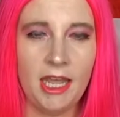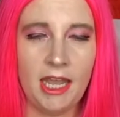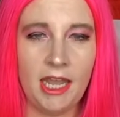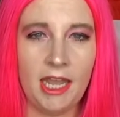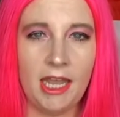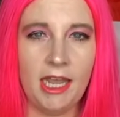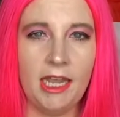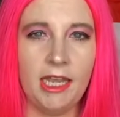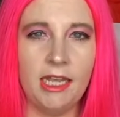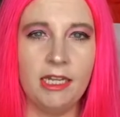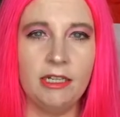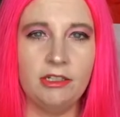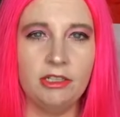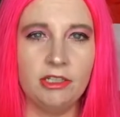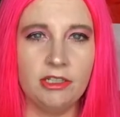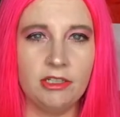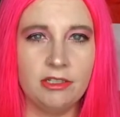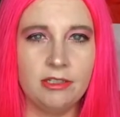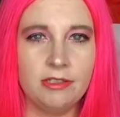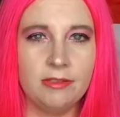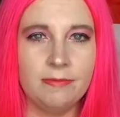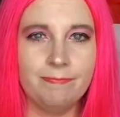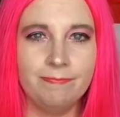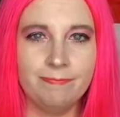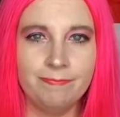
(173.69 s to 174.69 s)
and
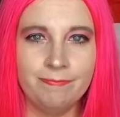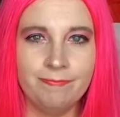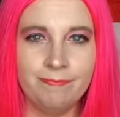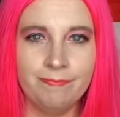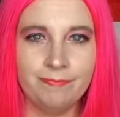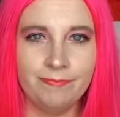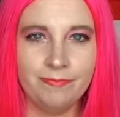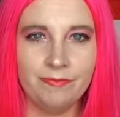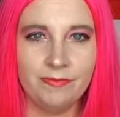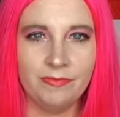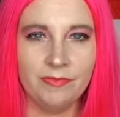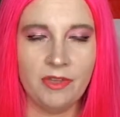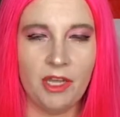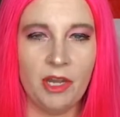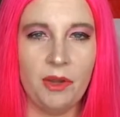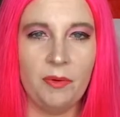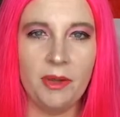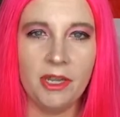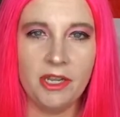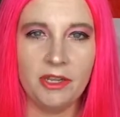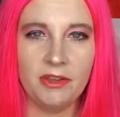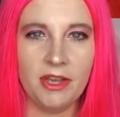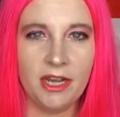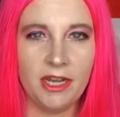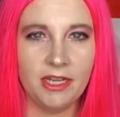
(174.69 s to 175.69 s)
just that way
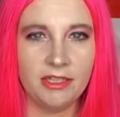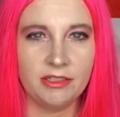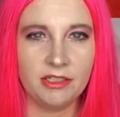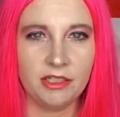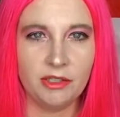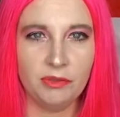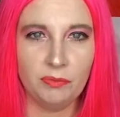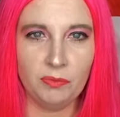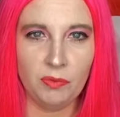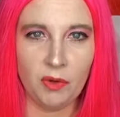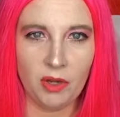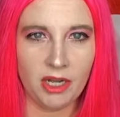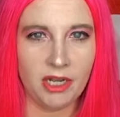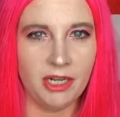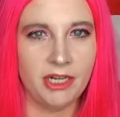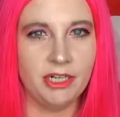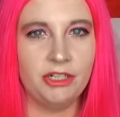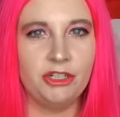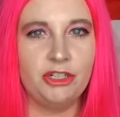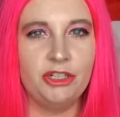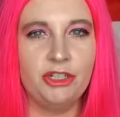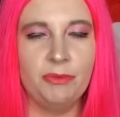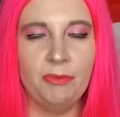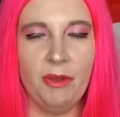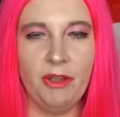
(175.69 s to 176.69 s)
you guys can
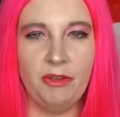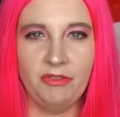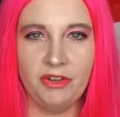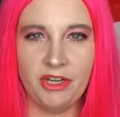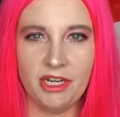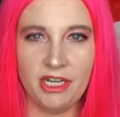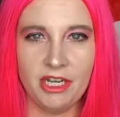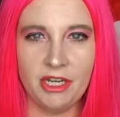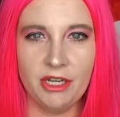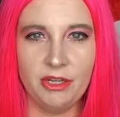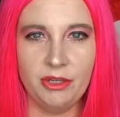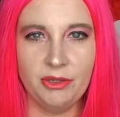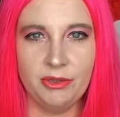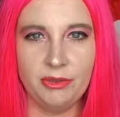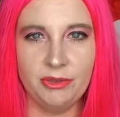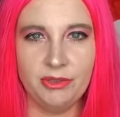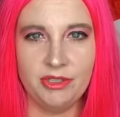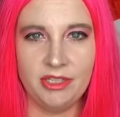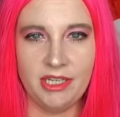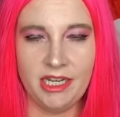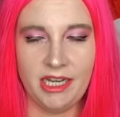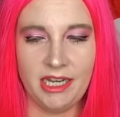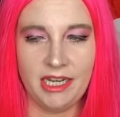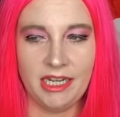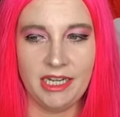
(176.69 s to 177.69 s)
watch my videos
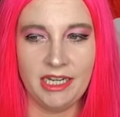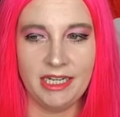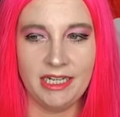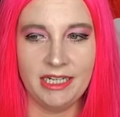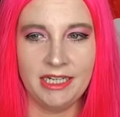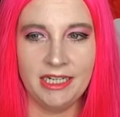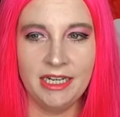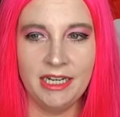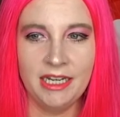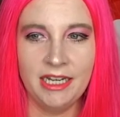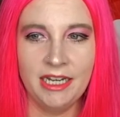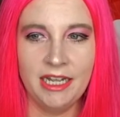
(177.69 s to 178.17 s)
and